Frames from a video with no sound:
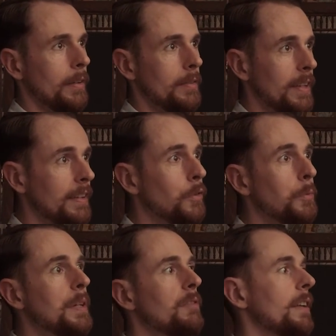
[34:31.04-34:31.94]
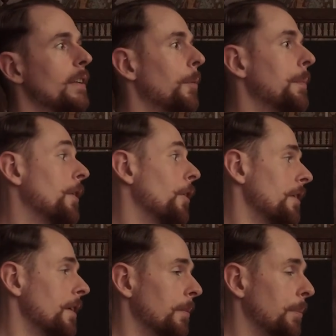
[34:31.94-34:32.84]
send it to me right now,
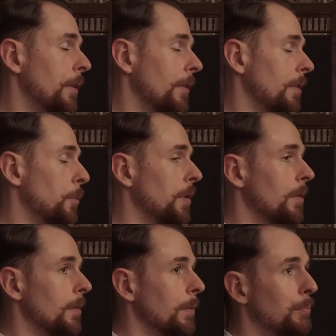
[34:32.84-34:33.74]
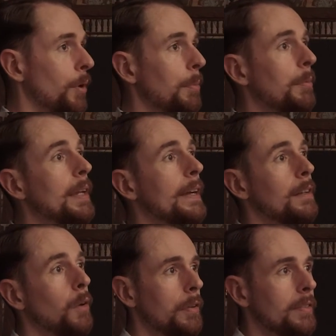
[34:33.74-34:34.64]
because it will probably
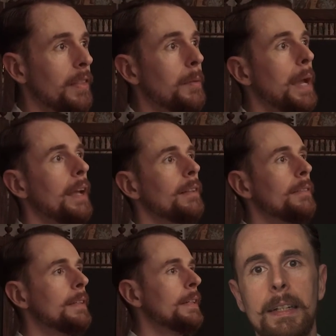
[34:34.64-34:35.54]
get lost in the mail.